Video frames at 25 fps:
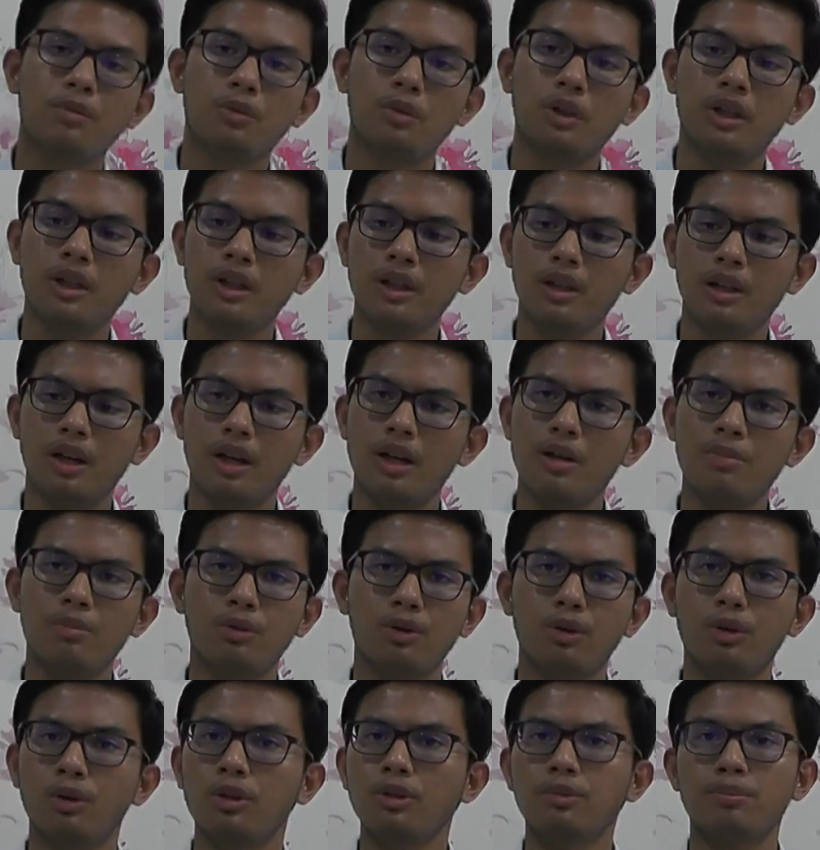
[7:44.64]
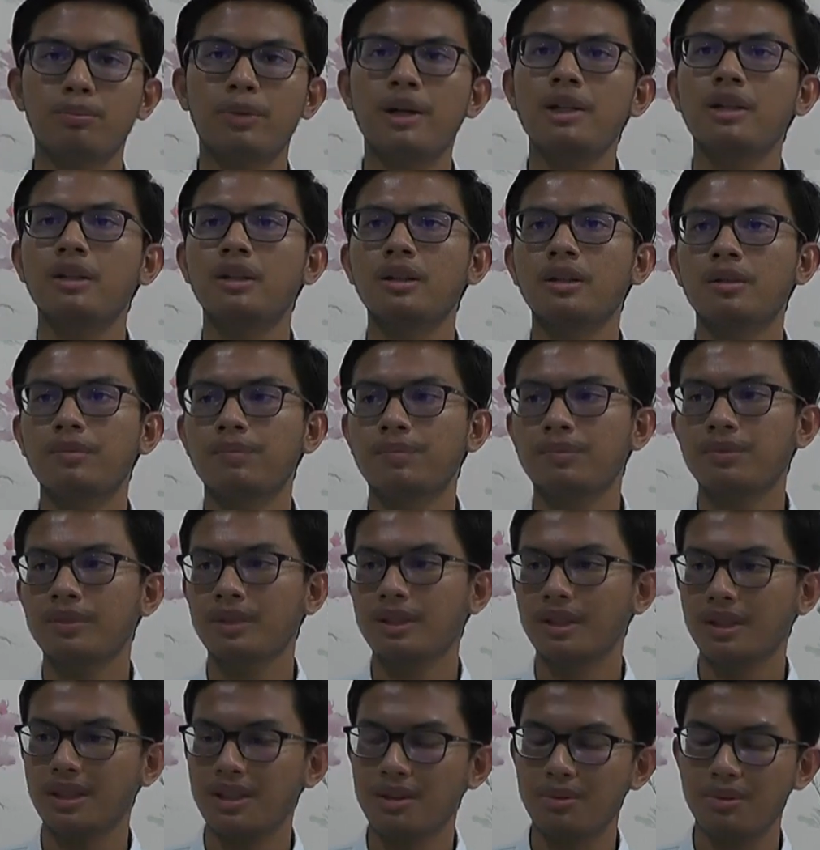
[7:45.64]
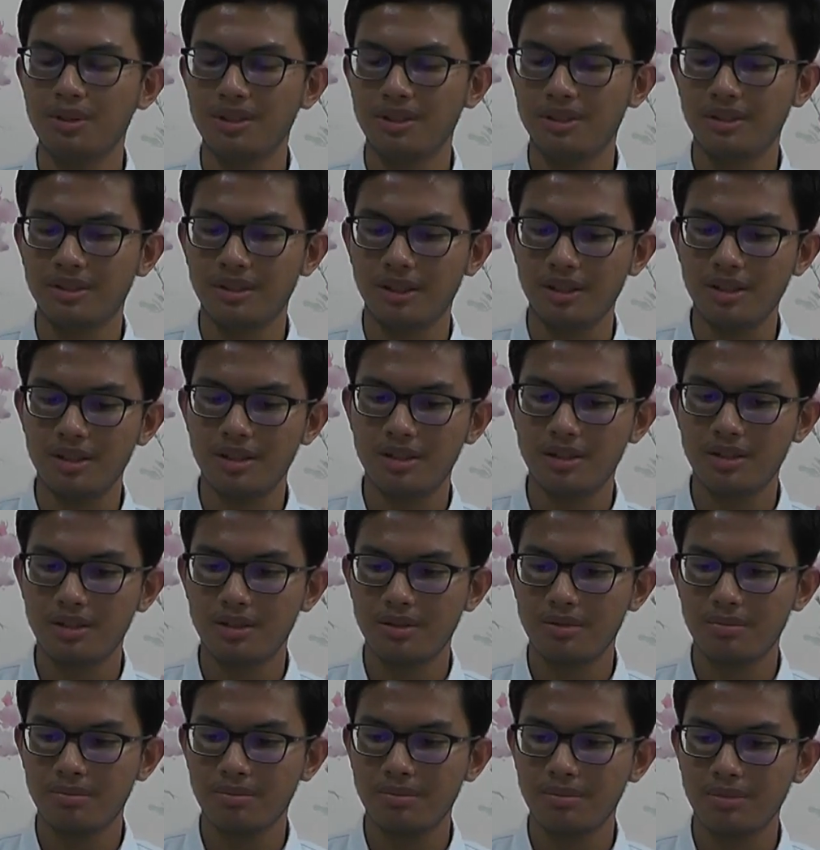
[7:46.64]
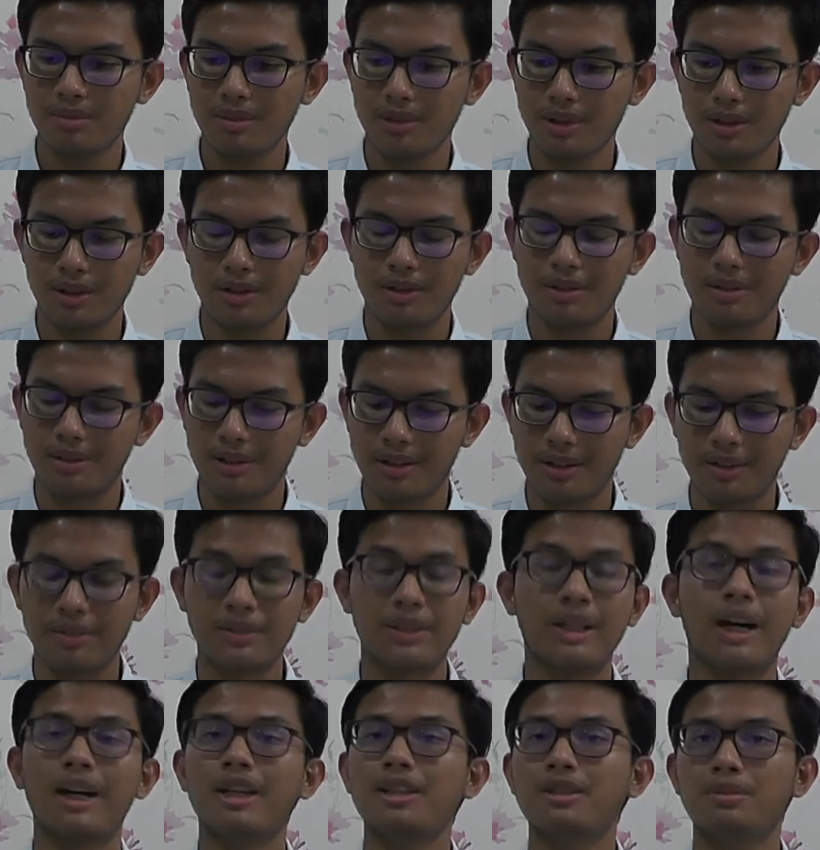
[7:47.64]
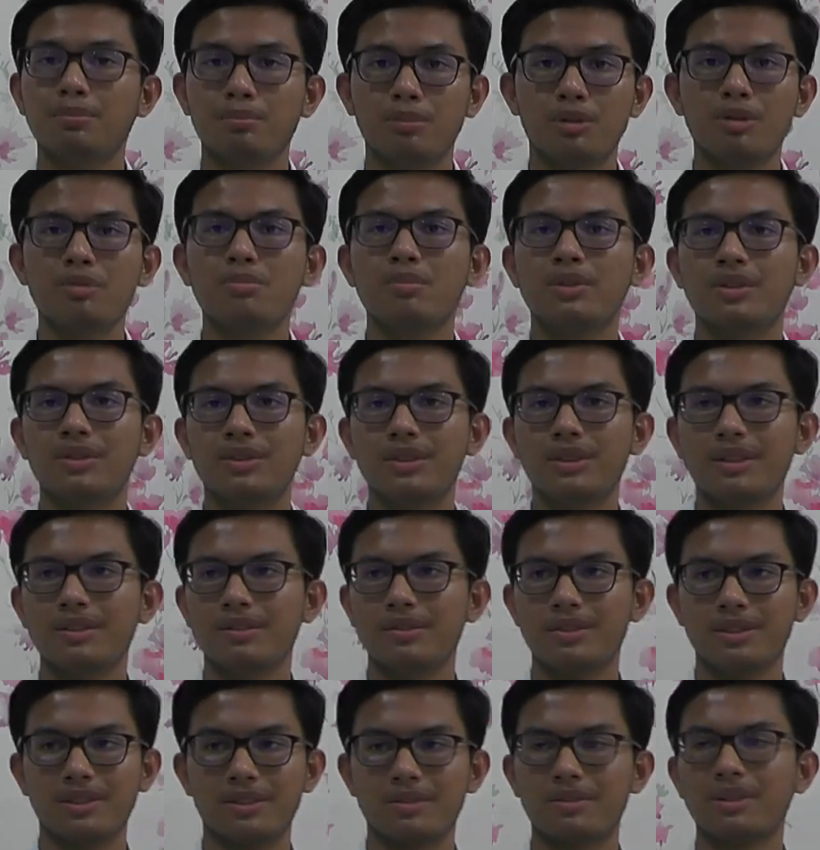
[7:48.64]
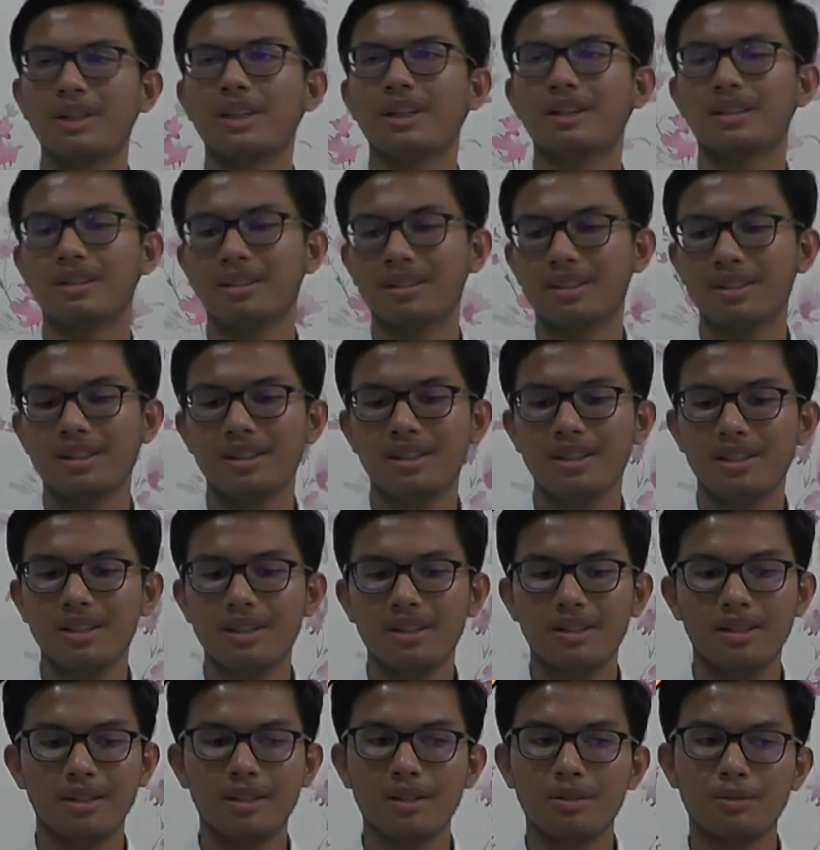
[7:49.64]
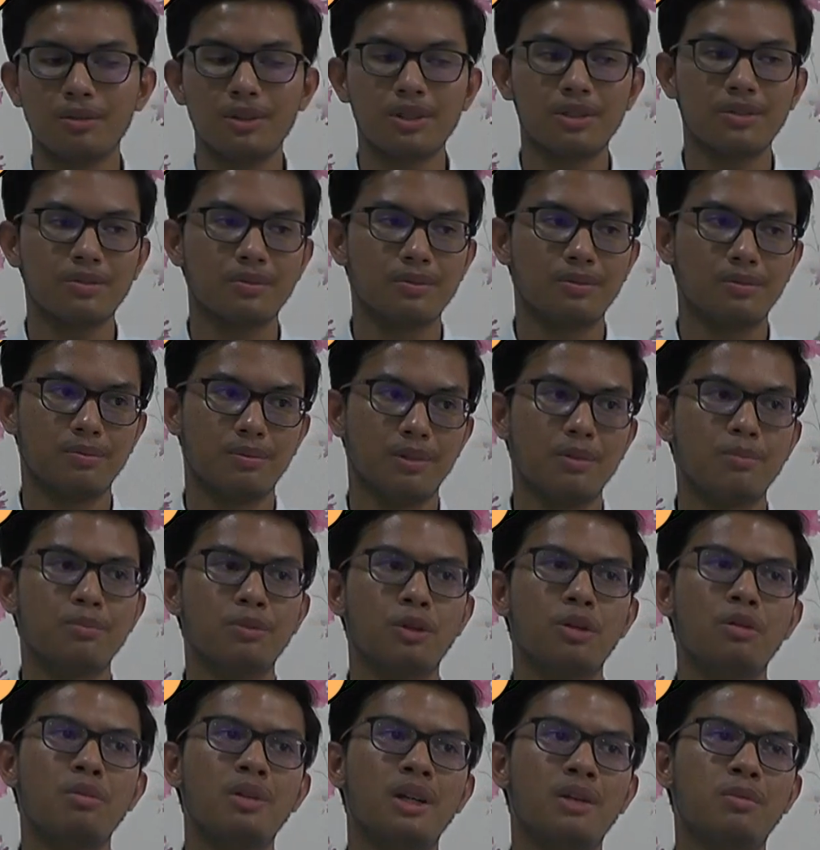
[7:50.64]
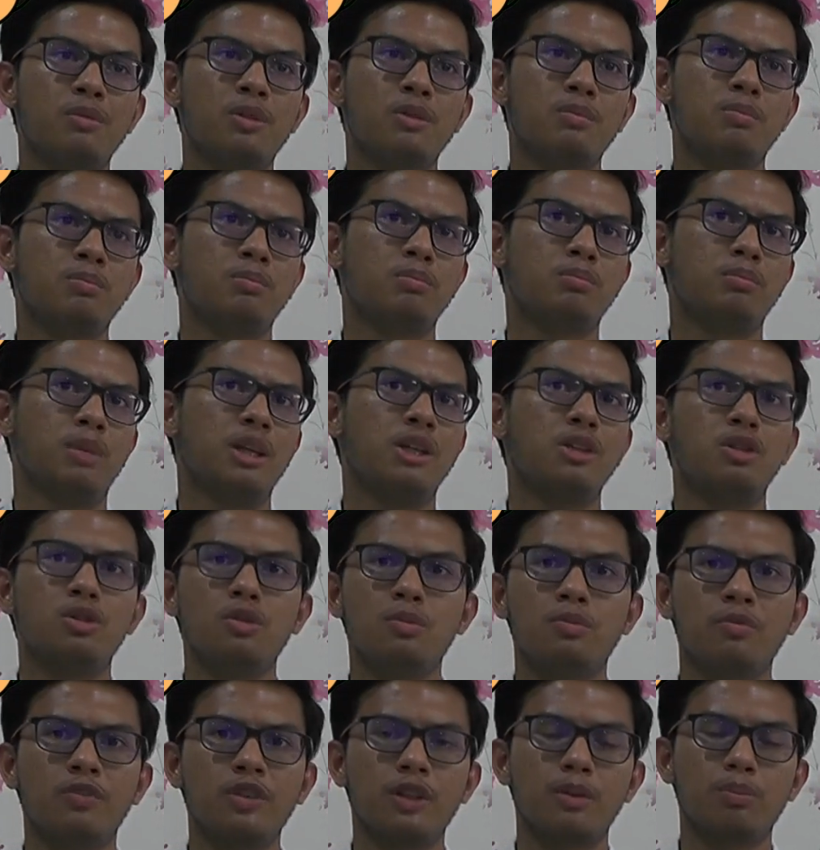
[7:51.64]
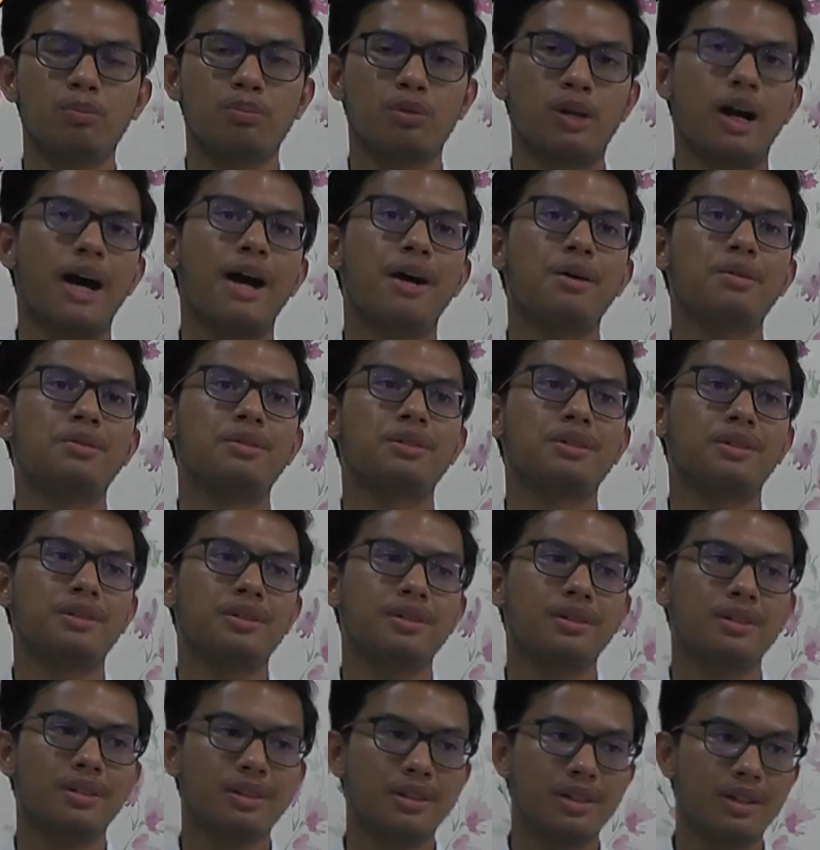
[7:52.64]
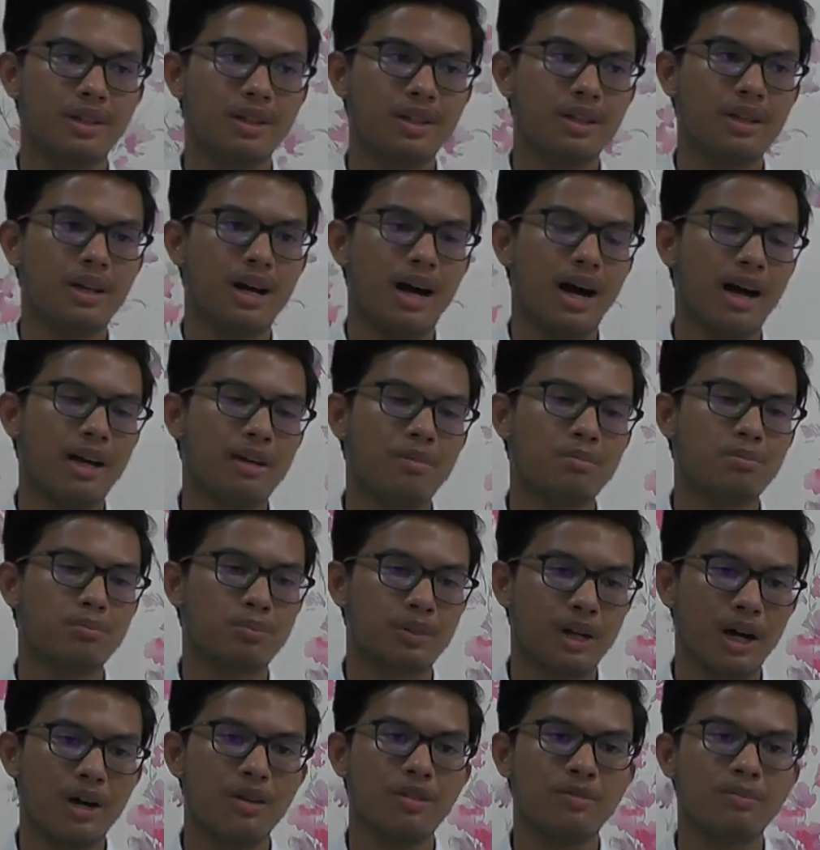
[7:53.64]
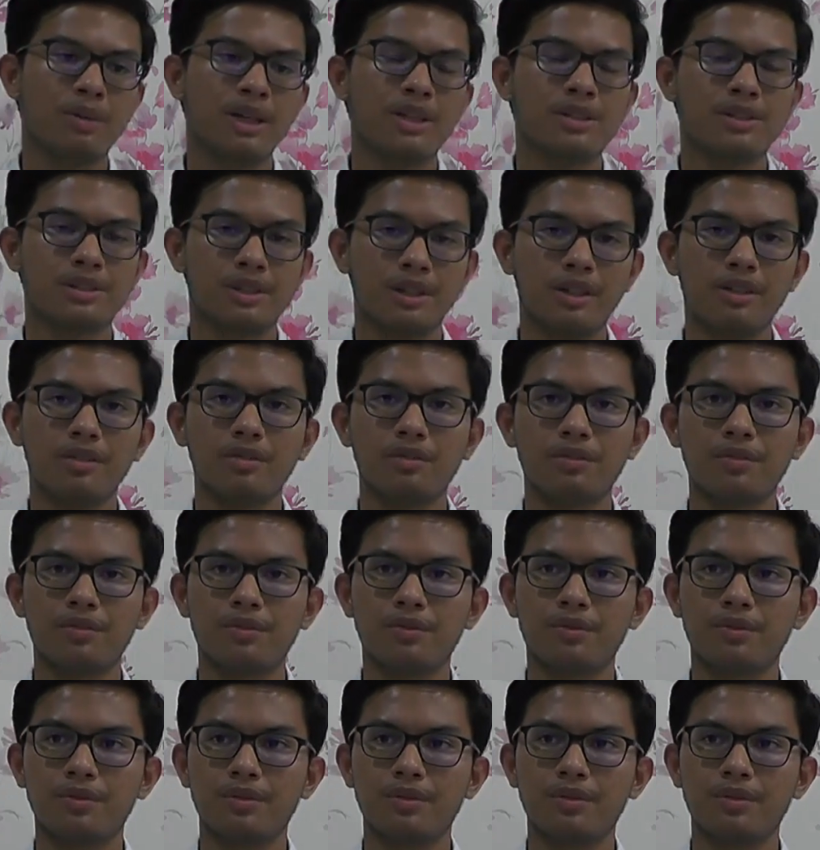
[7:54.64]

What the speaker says: we got a gold medal. It was such a nice moment. It was great. It was a moment that would make you feel proud. I am proud of myself